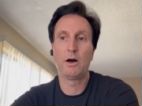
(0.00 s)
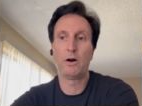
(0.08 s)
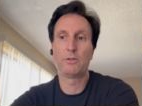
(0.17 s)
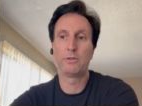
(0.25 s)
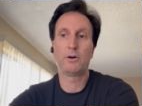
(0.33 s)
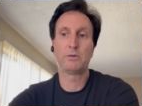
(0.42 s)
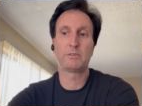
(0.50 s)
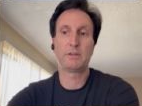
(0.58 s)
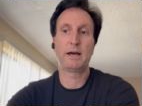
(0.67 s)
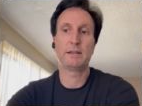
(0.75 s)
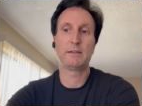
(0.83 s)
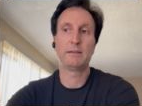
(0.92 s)
although it's
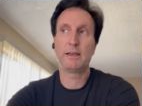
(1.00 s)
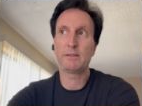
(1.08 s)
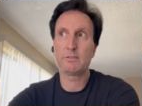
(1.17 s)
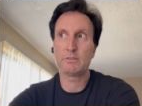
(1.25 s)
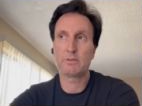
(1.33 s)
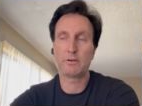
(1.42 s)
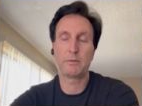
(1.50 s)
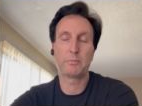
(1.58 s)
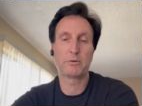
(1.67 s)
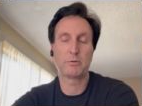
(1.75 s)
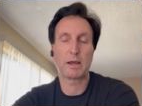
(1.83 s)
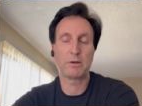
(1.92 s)
not a necessary
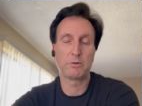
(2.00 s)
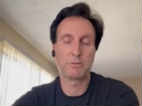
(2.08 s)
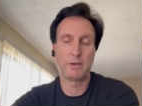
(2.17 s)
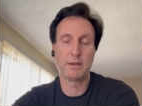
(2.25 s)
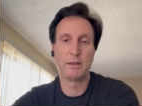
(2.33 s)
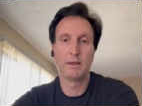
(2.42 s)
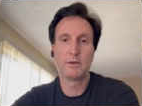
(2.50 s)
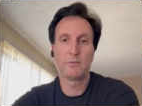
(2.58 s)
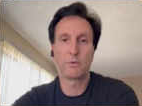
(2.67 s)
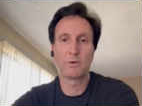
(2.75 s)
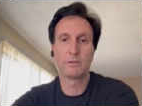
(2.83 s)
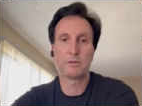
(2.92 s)
prerequisite
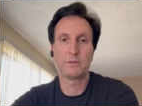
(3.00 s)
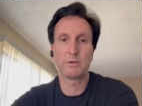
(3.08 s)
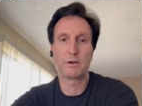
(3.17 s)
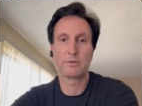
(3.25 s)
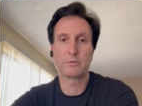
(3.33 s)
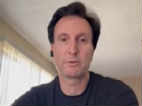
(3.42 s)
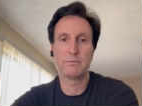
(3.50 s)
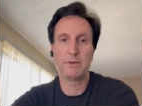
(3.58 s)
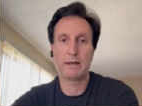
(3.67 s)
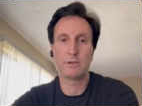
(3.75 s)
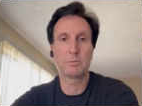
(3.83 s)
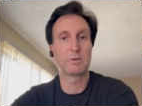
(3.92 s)
for the dinar to
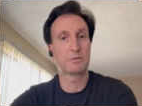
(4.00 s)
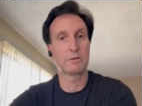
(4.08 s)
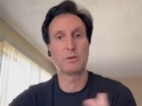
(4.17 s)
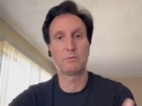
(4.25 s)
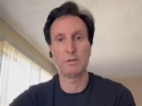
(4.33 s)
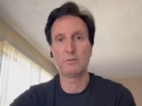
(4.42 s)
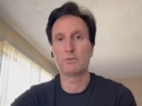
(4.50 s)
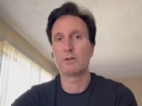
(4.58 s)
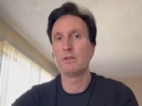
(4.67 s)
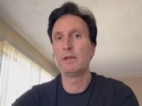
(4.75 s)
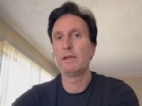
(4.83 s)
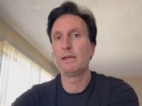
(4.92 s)
revalue because they're going to go
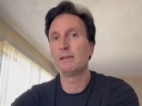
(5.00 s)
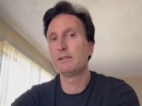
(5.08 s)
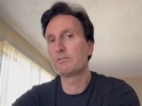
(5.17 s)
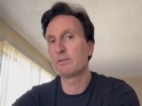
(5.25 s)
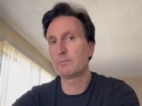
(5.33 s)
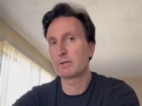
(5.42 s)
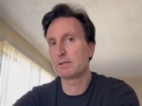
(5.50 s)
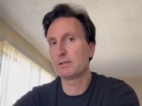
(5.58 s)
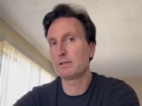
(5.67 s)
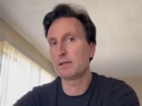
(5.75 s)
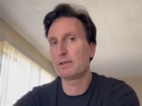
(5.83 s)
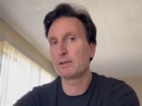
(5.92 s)
digital, it is something
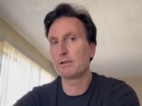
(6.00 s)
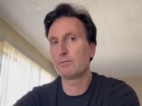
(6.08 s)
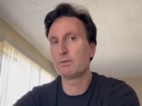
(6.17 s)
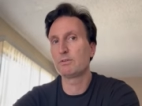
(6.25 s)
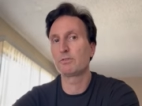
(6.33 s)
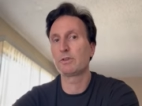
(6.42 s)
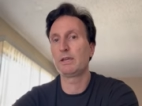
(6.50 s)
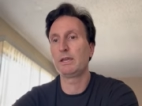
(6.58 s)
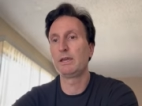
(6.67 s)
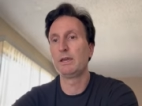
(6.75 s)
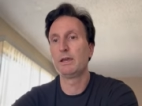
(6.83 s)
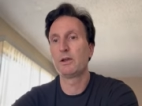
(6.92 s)
that they can
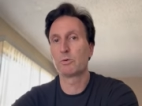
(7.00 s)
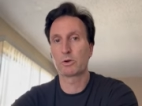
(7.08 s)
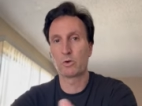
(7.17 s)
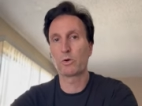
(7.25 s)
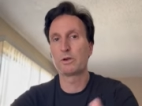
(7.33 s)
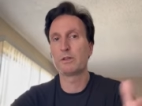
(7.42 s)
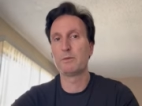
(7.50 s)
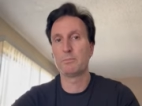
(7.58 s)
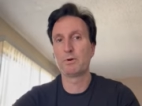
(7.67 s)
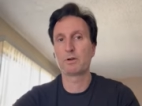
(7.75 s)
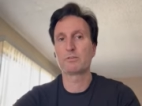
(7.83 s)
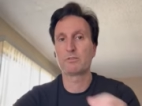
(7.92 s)
officially record in the
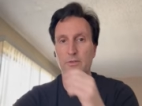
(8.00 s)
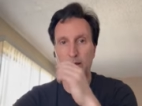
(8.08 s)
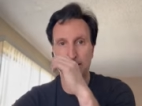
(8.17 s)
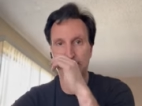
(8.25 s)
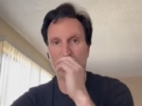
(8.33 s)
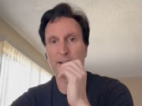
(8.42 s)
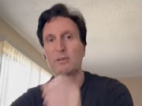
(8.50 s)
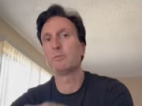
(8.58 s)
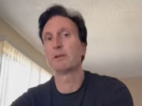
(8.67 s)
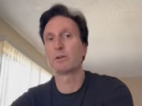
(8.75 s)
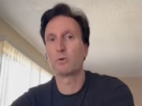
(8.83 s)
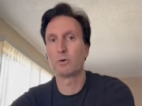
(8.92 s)
books and
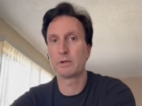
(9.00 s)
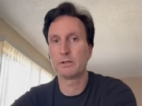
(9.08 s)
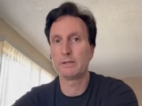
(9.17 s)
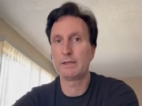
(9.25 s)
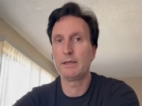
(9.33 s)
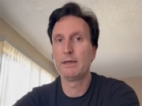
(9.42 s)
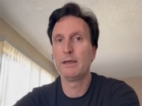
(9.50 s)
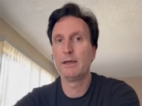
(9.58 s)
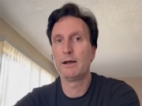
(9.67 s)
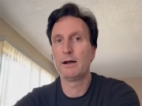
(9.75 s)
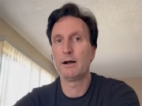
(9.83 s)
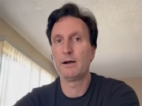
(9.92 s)
document accordingly,
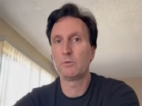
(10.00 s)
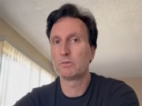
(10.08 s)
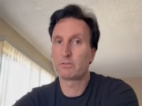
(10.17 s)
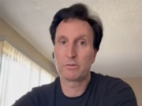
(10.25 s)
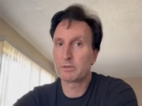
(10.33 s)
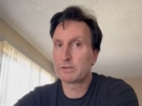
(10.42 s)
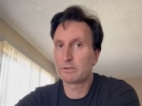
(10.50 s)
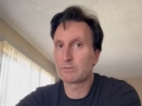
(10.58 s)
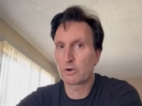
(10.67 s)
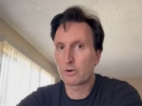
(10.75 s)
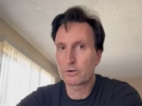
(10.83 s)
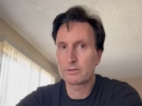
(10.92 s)
uh, which certainly
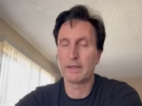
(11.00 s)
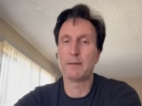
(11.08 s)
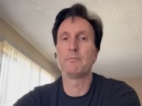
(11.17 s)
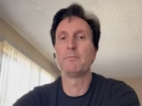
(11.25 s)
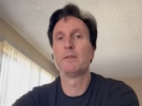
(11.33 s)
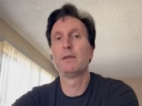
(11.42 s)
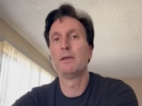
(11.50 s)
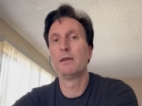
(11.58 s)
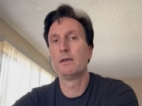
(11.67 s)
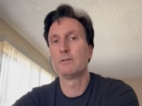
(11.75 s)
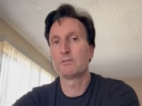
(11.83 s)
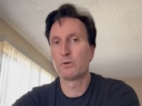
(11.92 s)
doesn't hurt them.
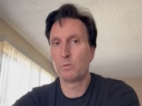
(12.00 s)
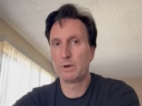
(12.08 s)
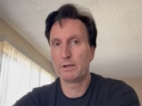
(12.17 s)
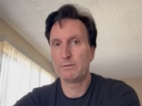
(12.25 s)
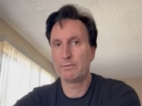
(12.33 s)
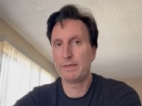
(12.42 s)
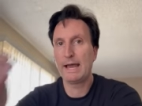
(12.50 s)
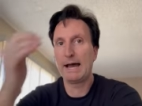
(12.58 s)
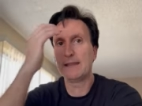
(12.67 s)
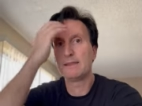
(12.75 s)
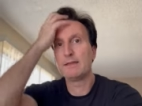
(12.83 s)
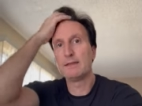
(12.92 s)
So what if
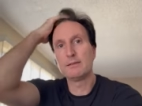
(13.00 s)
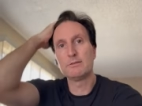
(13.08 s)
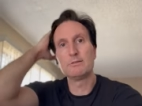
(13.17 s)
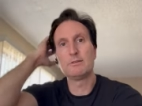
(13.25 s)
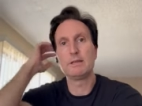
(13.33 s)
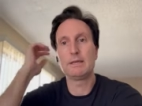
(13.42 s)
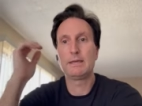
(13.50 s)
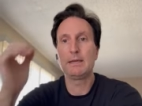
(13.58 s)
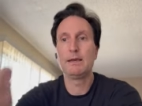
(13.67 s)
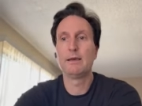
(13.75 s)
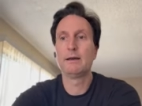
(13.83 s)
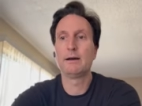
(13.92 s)
that is
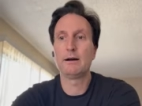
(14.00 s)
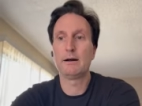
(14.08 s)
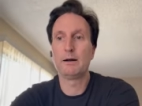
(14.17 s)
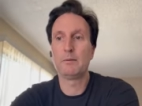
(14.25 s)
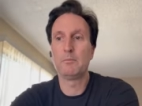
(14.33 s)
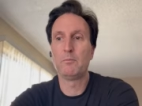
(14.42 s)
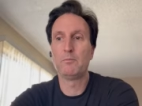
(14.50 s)
the uh,